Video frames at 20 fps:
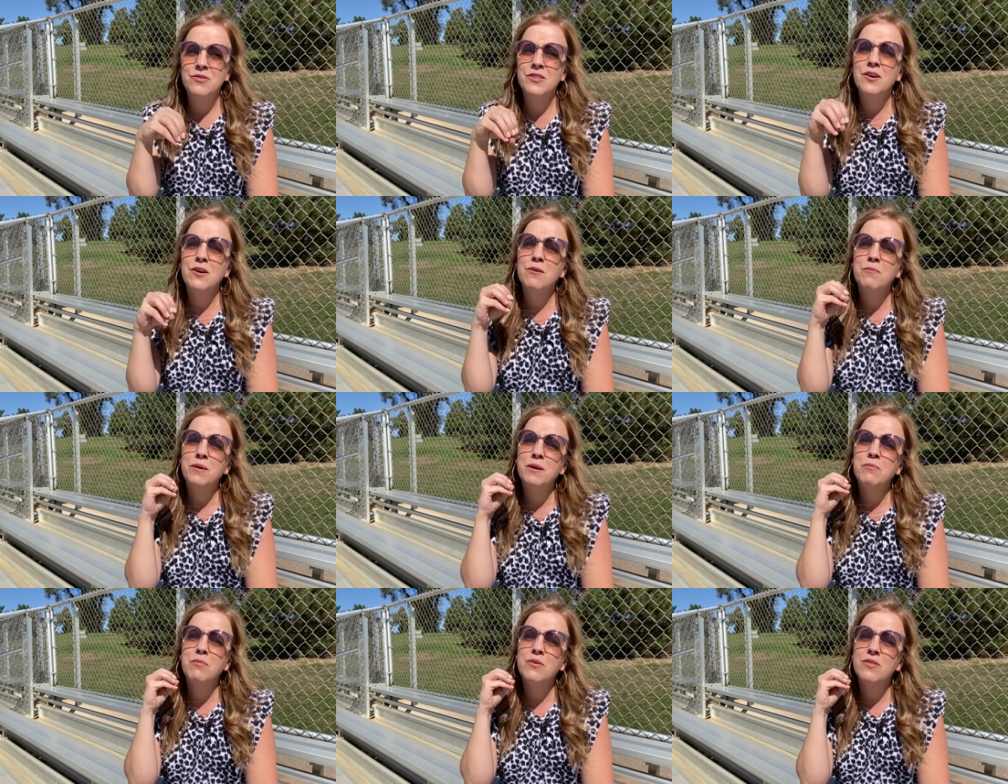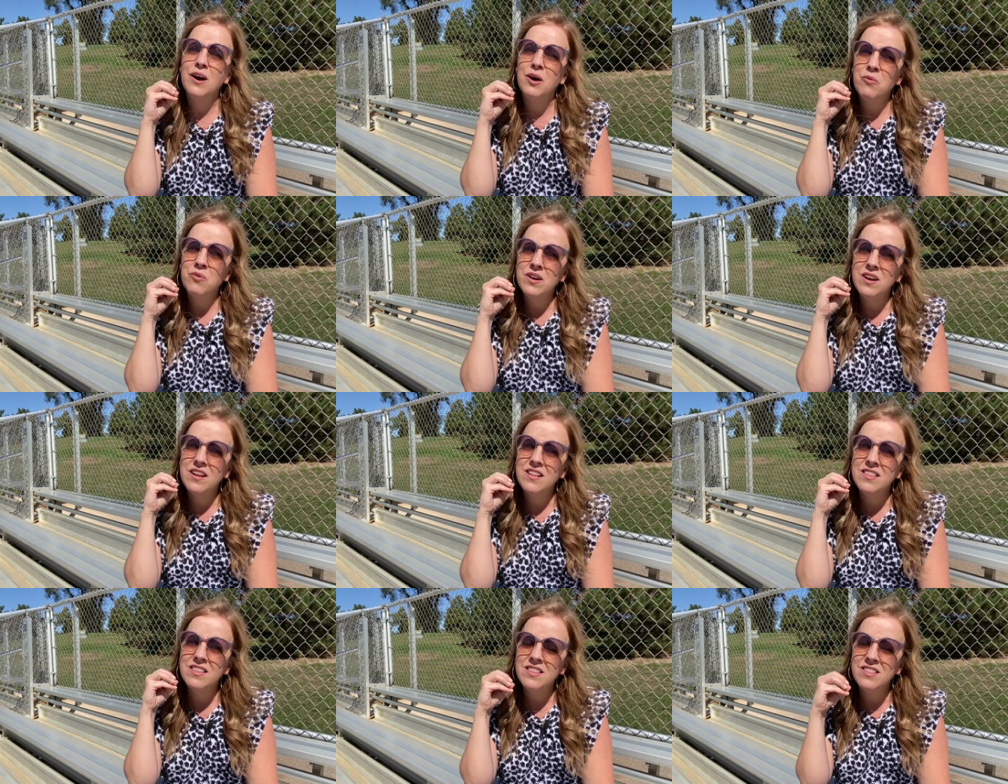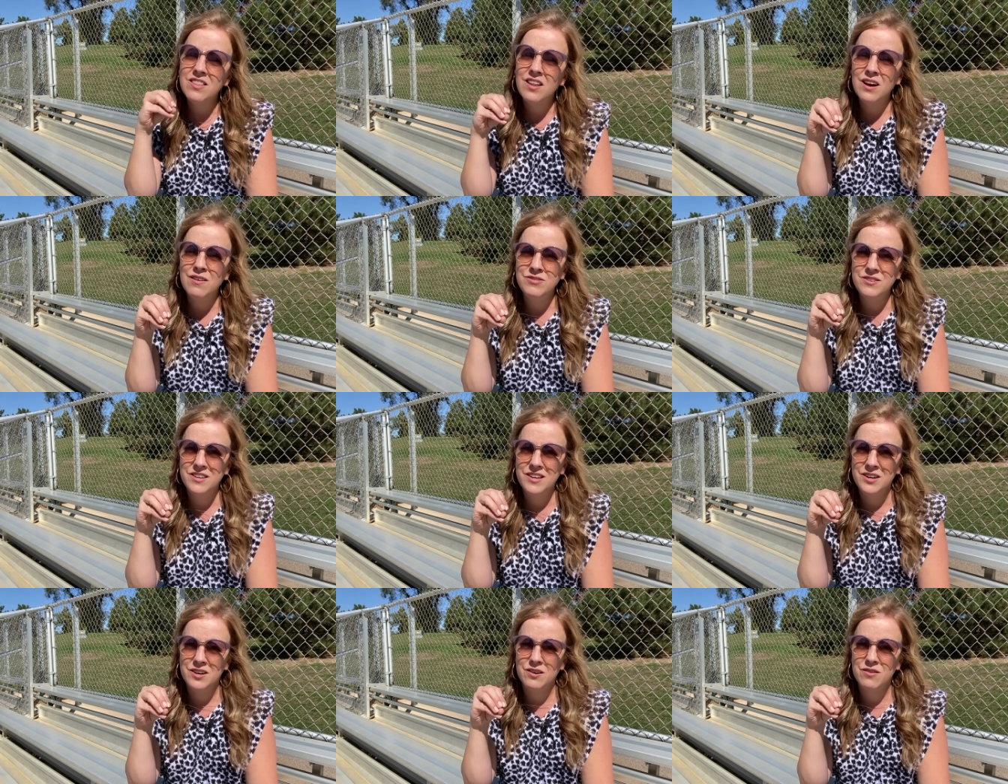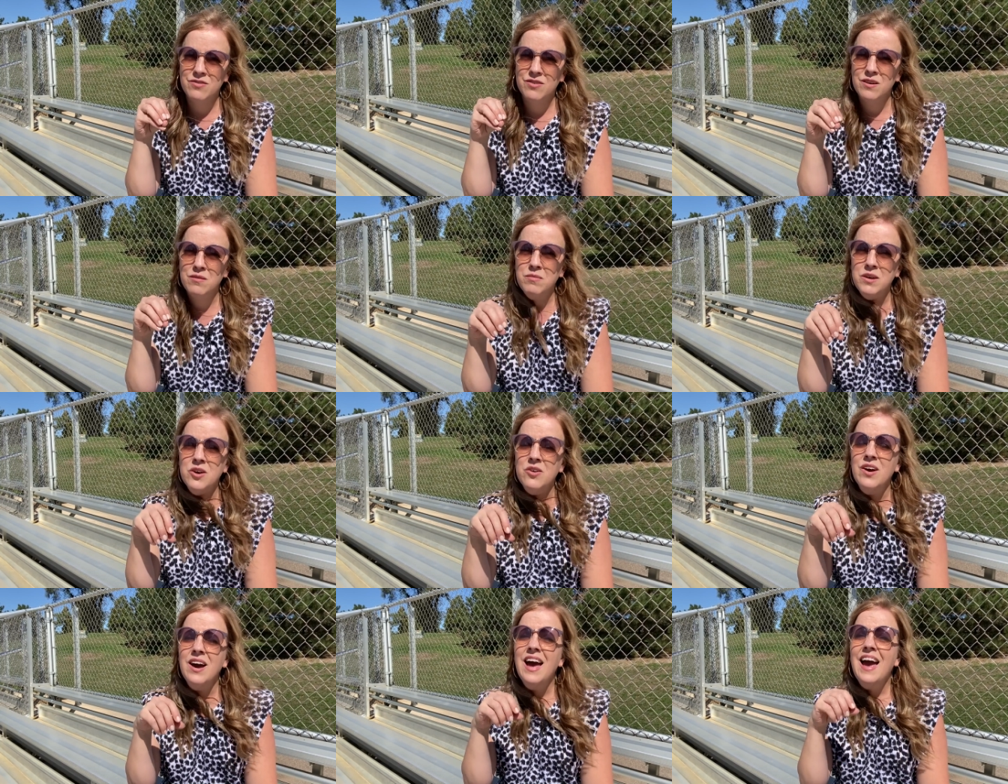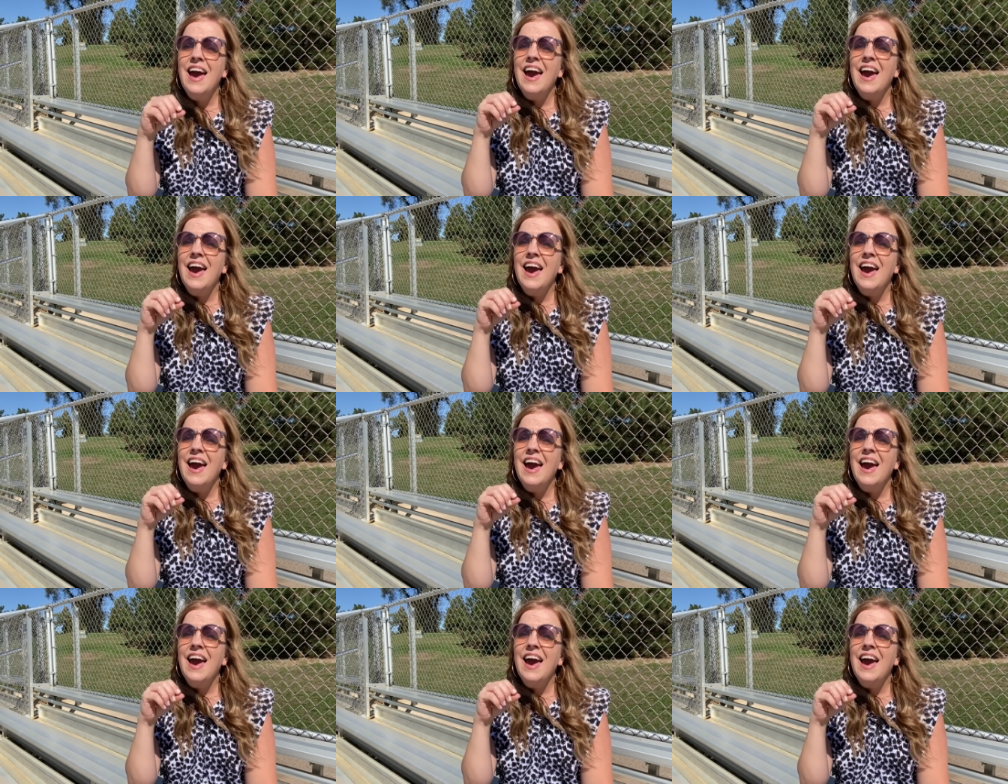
There are people that would love to hear from you.